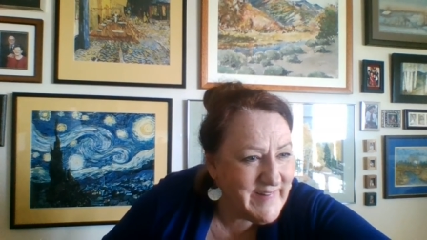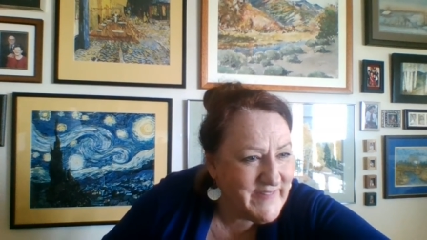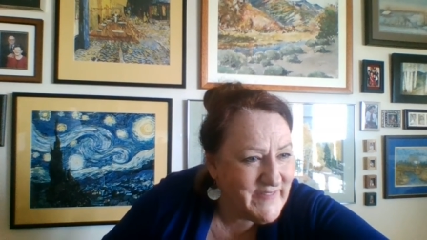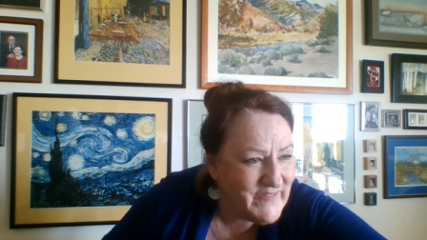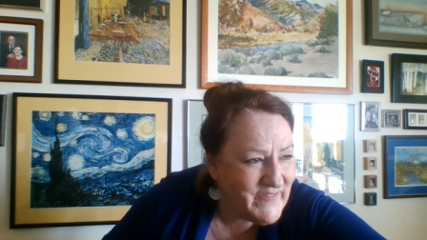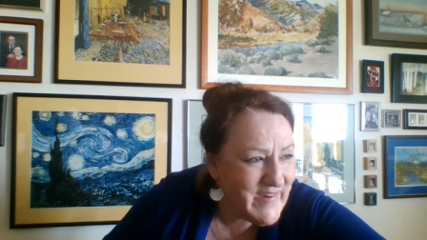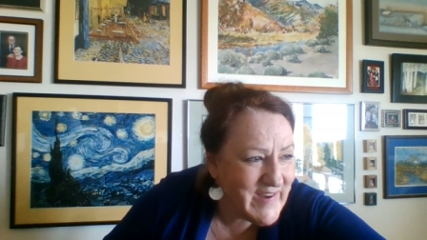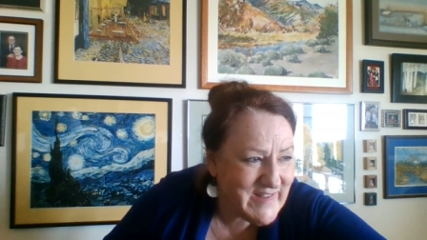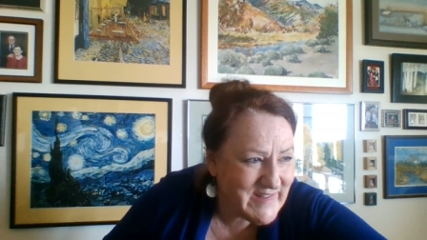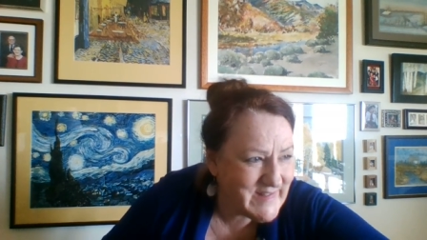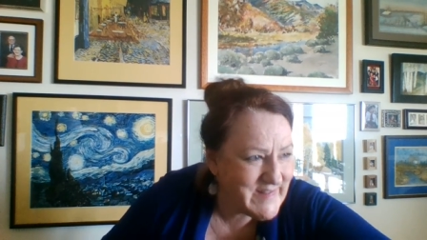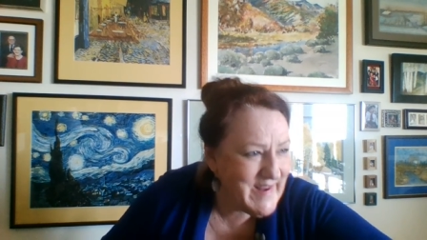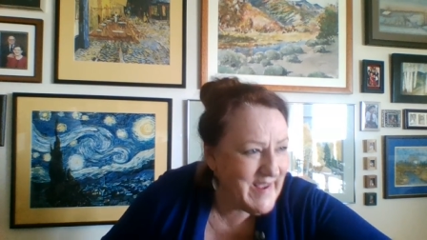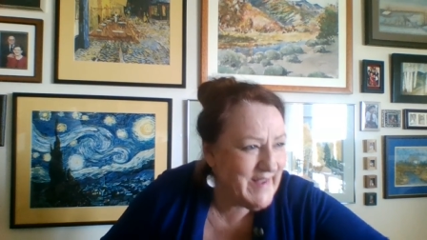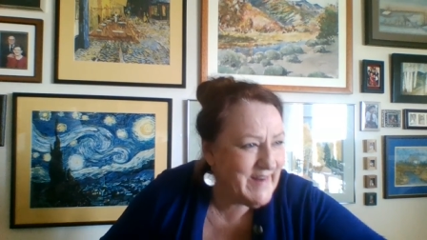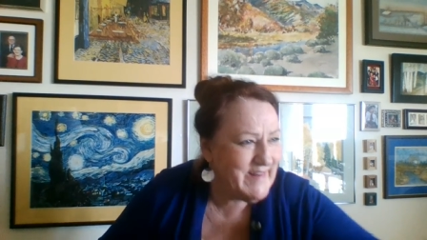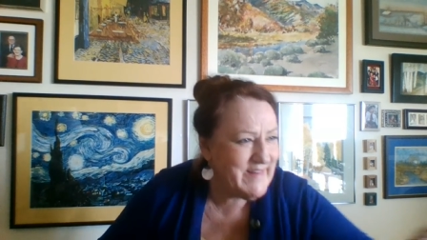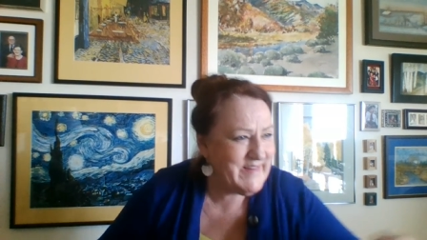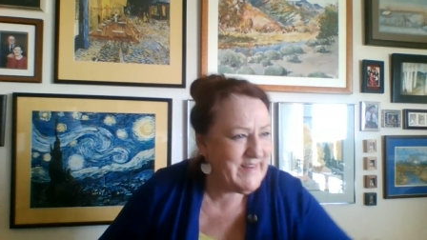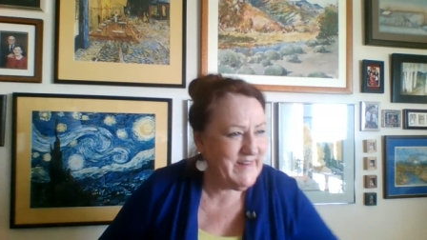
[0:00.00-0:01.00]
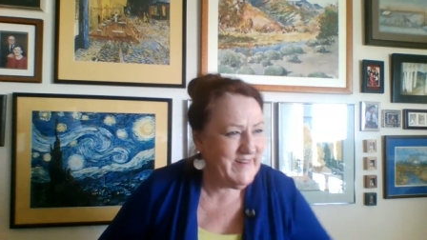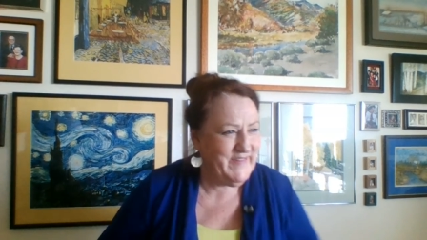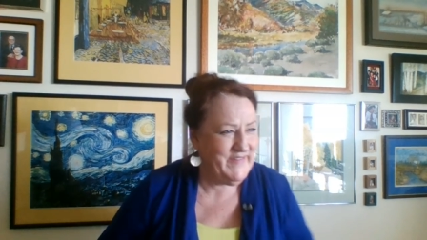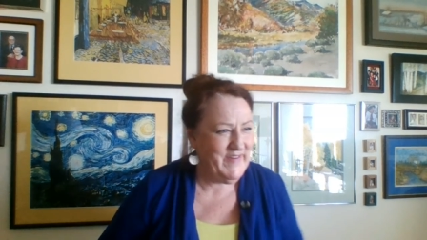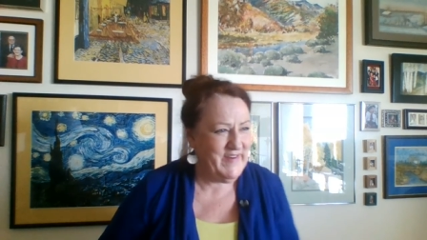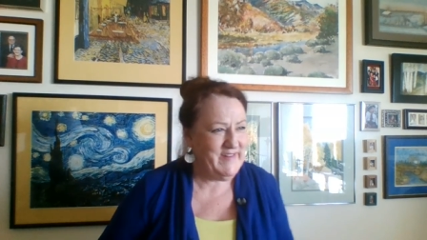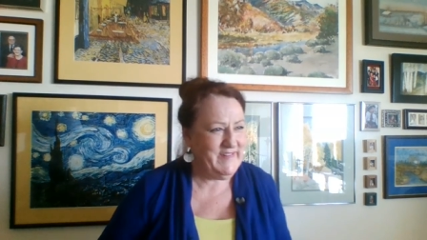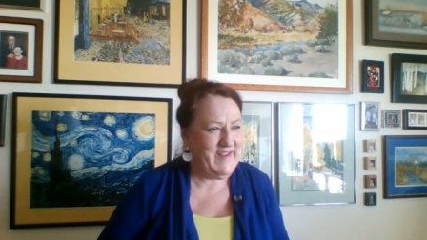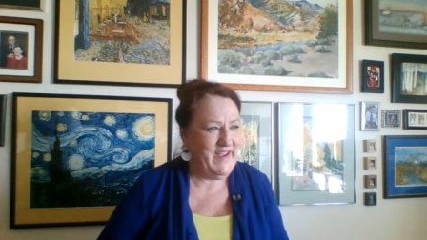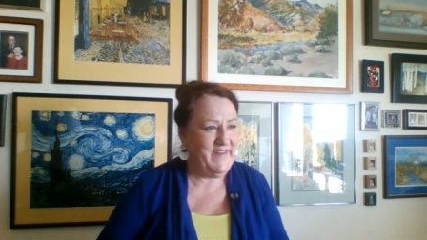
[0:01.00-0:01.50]
My stand is going to
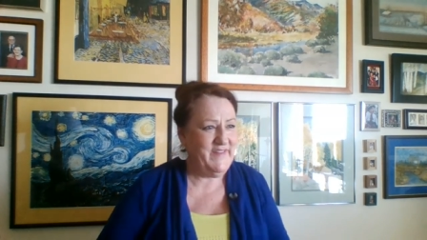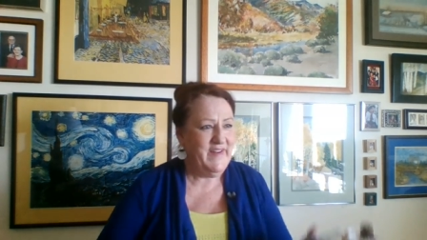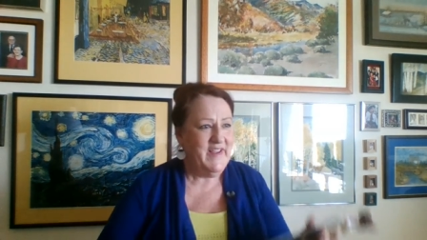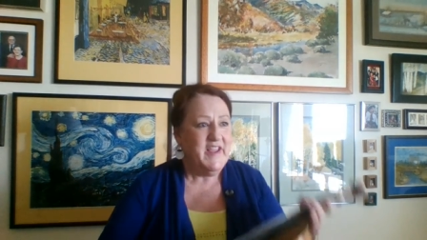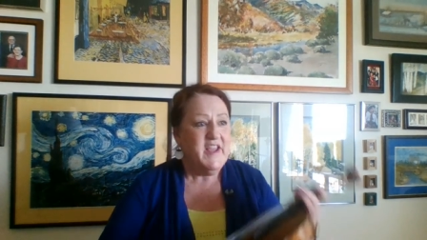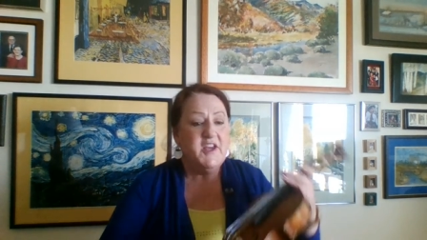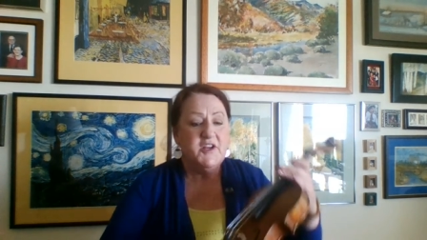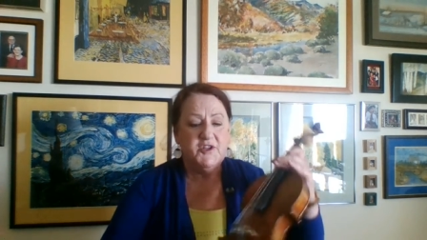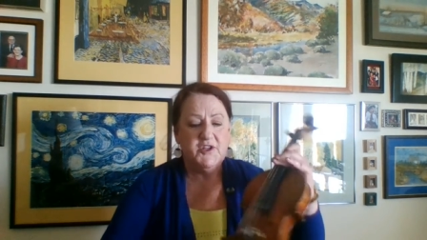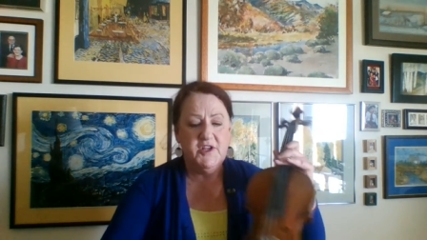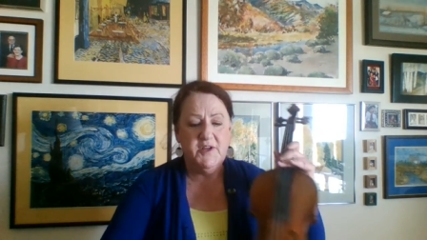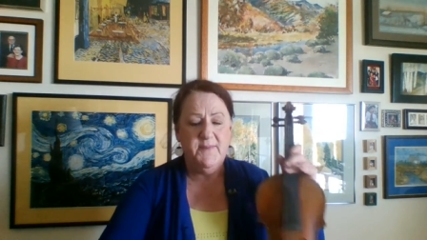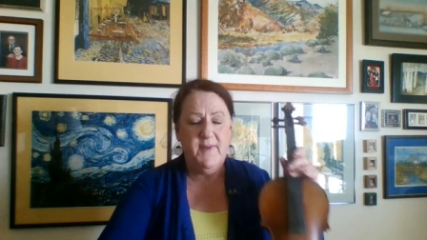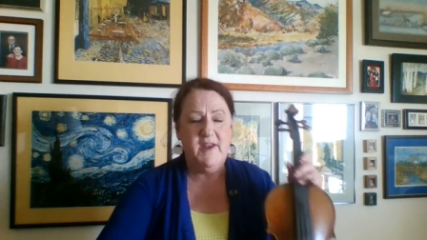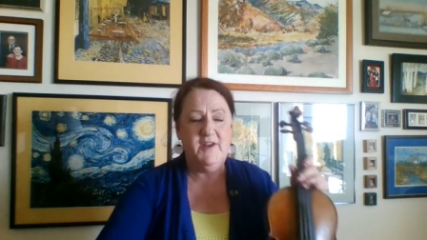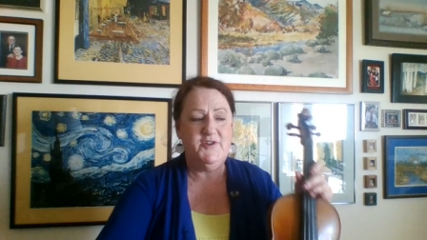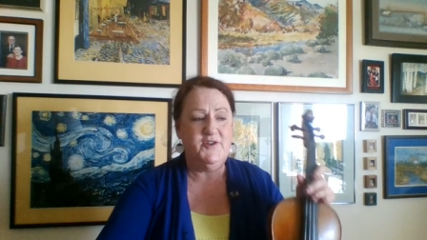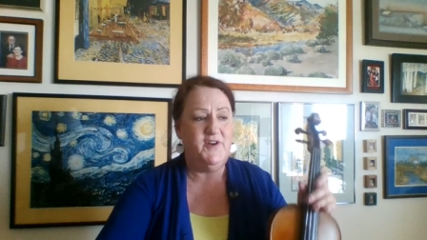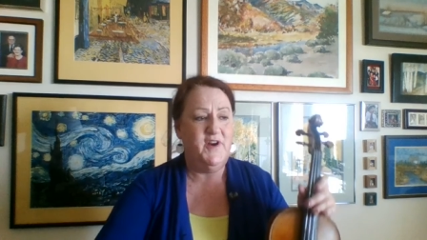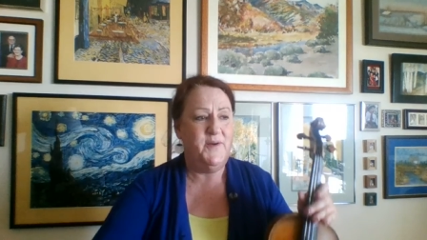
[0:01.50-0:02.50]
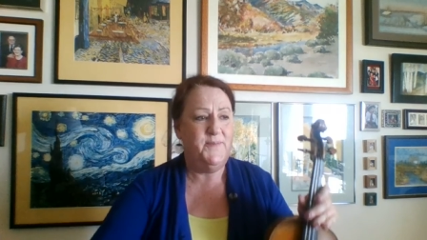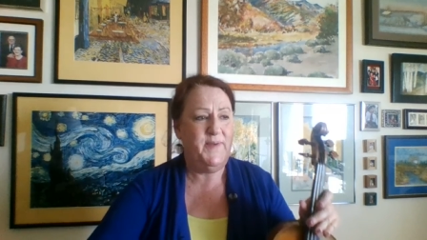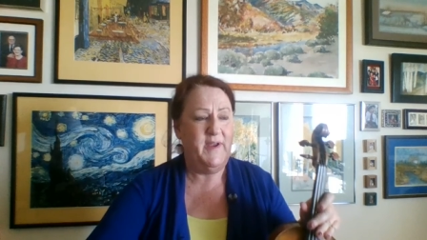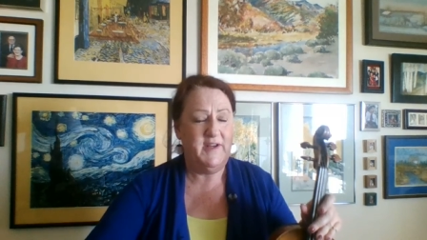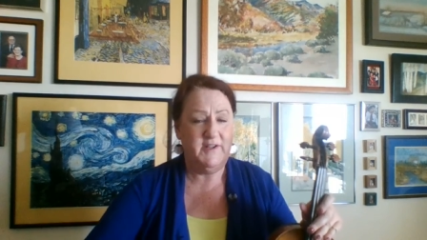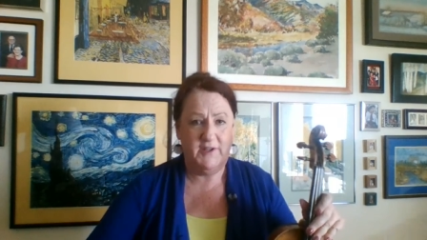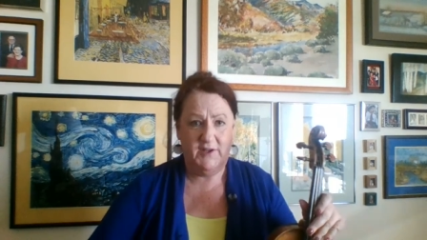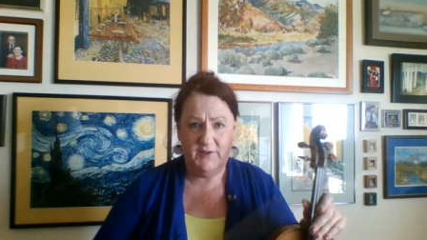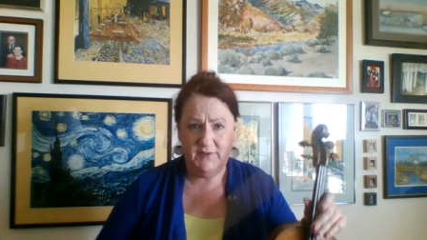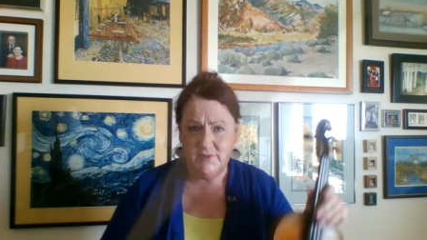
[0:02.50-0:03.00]
fall down. G major
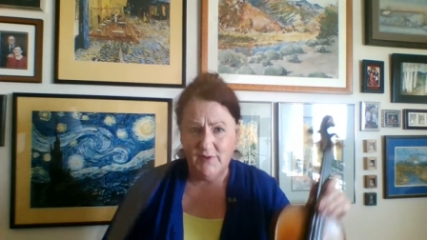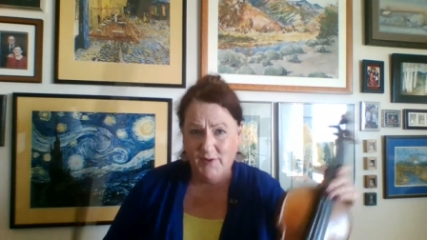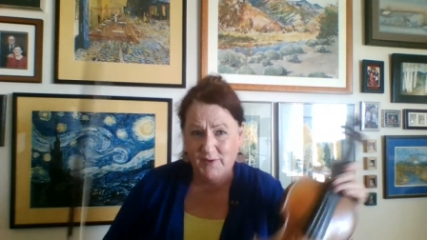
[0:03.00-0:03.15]
arpeggios.